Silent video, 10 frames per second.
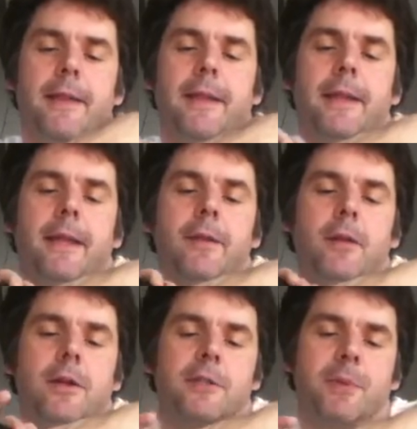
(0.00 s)
and then another
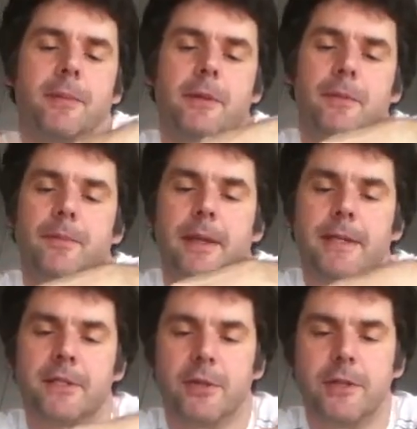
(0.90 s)
large bubble.
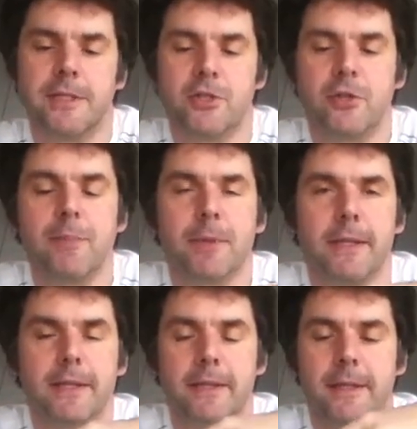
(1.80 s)
And so this
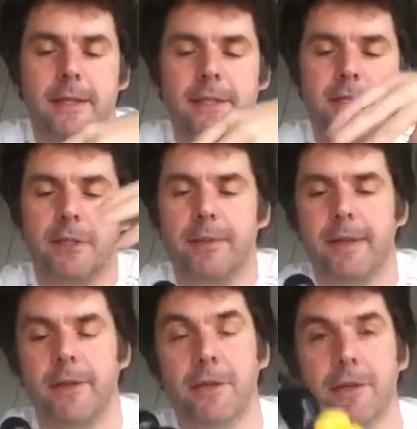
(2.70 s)
triplet, it's gonna
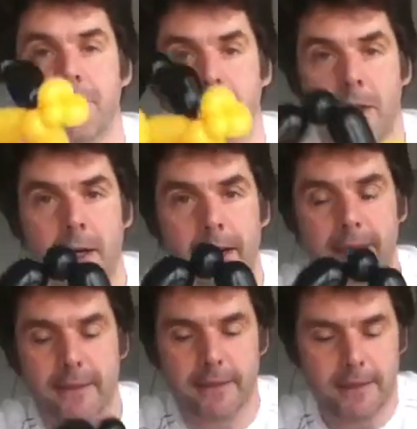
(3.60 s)
be, you're gonna do a
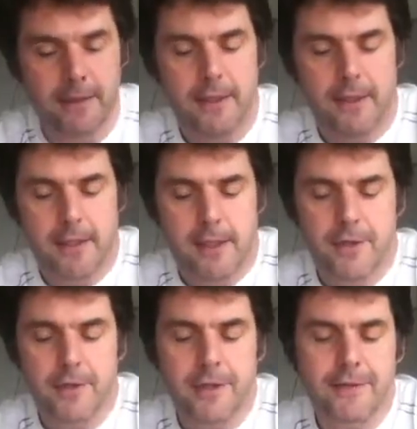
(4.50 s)
lot.
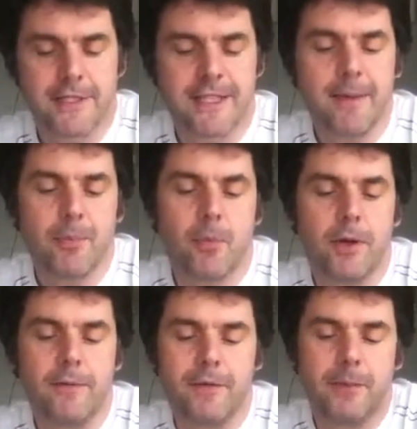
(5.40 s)
You're gonna have to skip
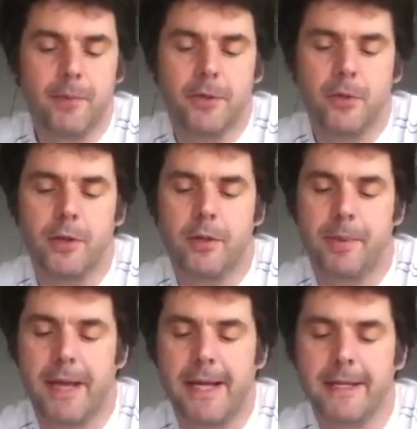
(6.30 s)
one flipper and go to the
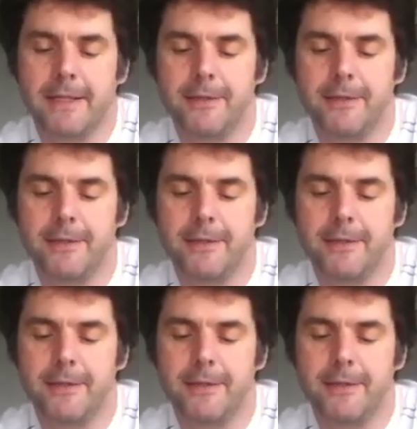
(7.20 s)
back.